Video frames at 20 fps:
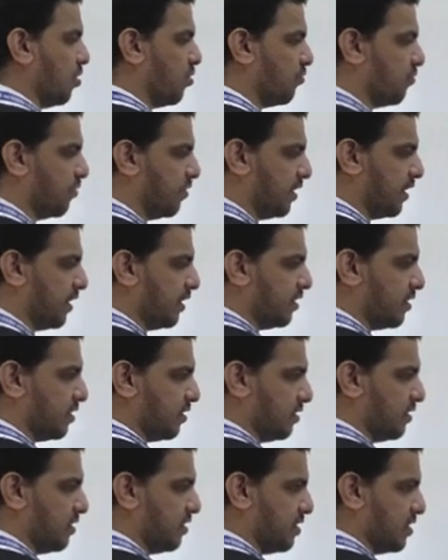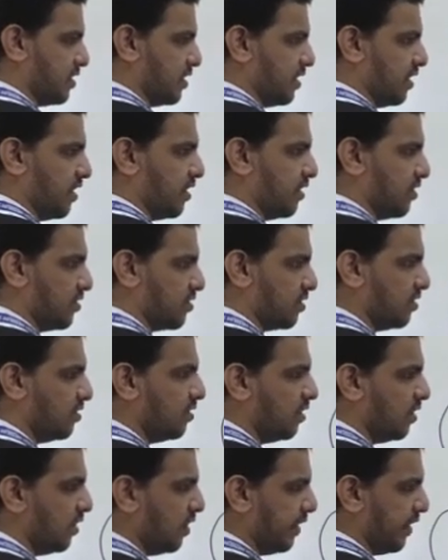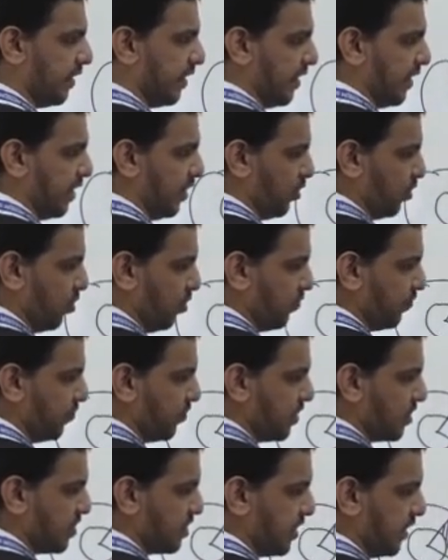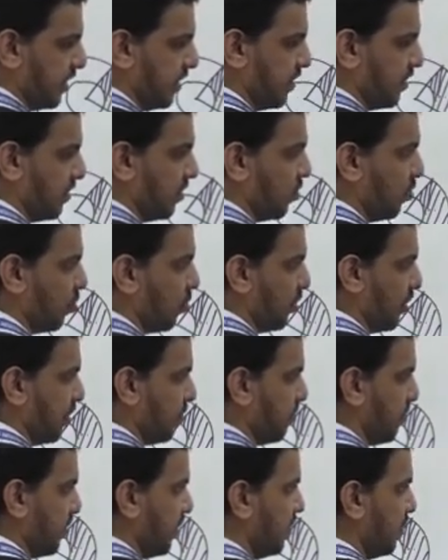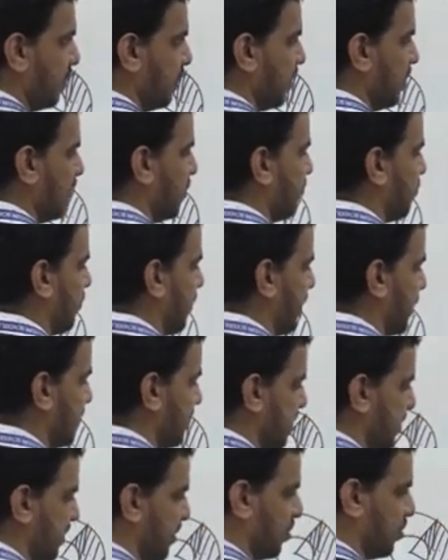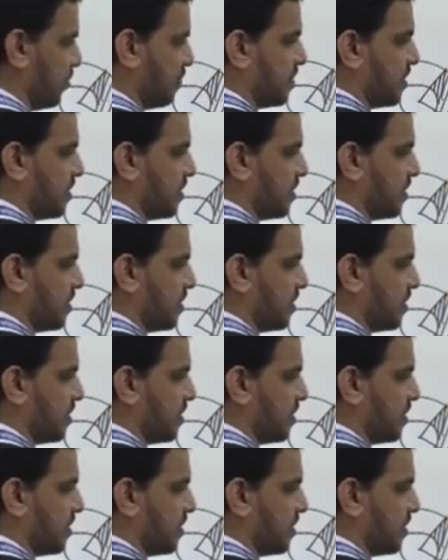how we get this shaded region? Area of this sector OAB minus area of